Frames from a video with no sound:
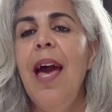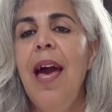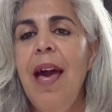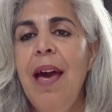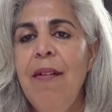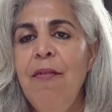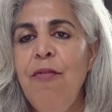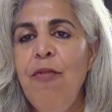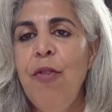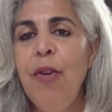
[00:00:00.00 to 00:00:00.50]

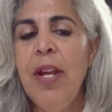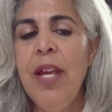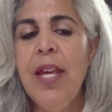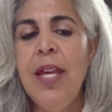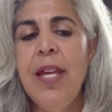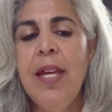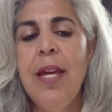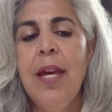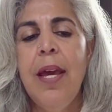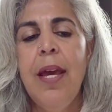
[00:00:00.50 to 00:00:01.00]

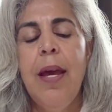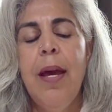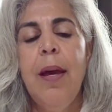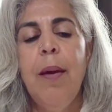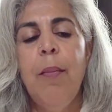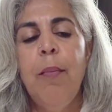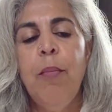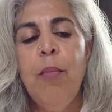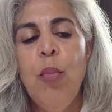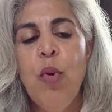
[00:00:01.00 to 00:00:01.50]
every
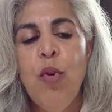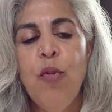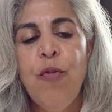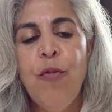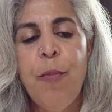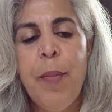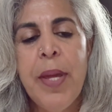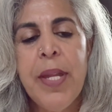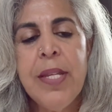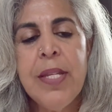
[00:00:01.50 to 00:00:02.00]

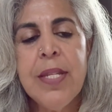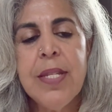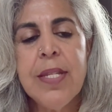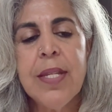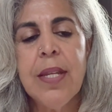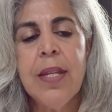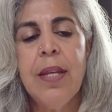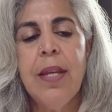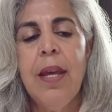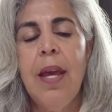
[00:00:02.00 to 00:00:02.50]
movement,